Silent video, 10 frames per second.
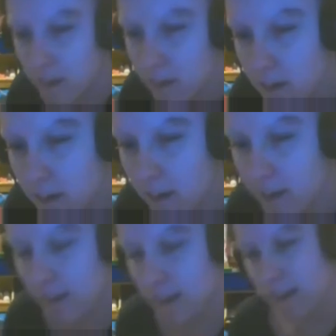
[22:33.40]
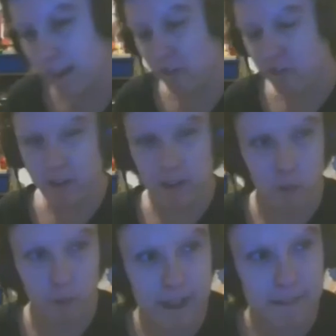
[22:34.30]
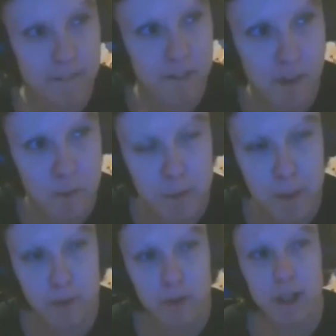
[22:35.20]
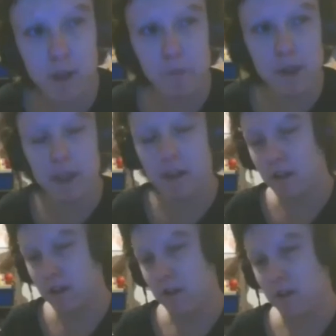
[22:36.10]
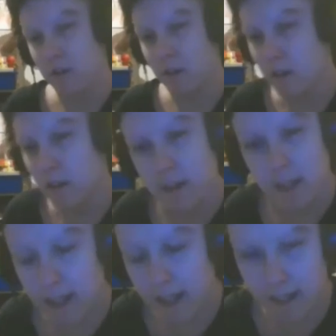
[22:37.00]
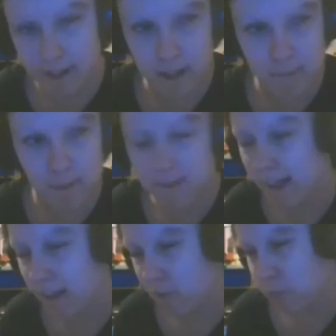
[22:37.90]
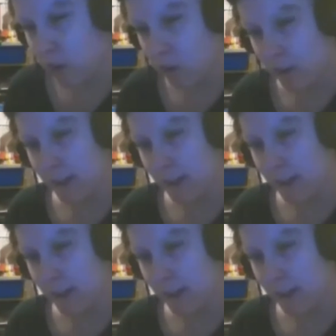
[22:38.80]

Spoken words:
because in a way, this is helping people like me. And everything is blurry, glasses